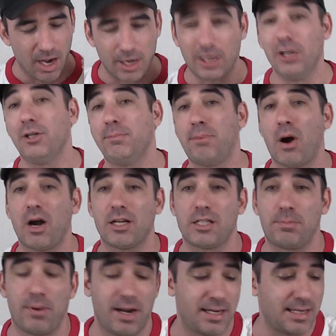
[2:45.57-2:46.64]
A good
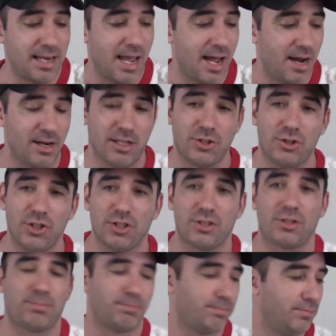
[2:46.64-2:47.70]
parts breakdown is
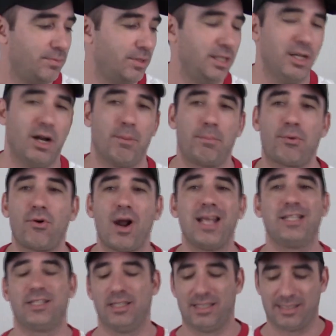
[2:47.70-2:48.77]
just,
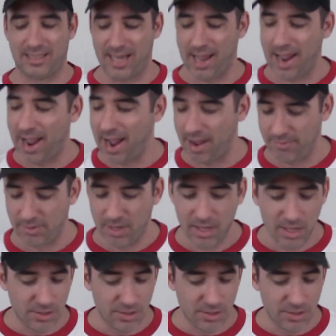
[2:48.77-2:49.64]
priceless to have.